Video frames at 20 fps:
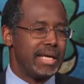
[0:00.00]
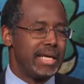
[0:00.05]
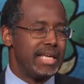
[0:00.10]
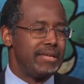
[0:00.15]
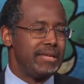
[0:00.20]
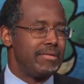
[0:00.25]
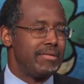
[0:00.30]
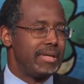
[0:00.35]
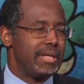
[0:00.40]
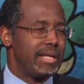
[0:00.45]

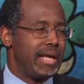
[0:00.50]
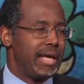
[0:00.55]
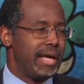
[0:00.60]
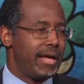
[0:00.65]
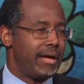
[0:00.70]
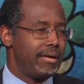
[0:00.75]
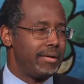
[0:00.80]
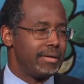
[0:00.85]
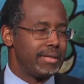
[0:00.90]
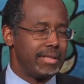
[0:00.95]
even
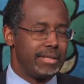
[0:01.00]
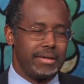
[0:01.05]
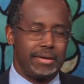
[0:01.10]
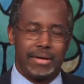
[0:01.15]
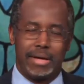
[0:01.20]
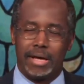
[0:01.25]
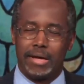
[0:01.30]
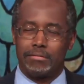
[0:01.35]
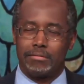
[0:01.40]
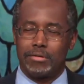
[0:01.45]
now,
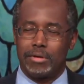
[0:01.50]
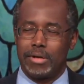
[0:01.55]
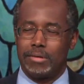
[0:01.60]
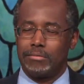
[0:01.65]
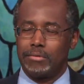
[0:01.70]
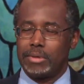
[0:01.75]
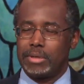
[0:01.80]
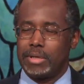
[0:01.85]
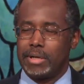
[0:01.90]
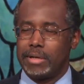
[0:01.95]
after I've
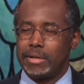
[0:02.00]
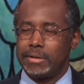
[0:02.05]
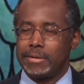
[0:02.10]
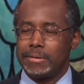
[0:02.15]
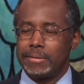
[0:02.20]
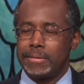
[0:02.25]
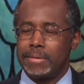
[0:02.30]
retired,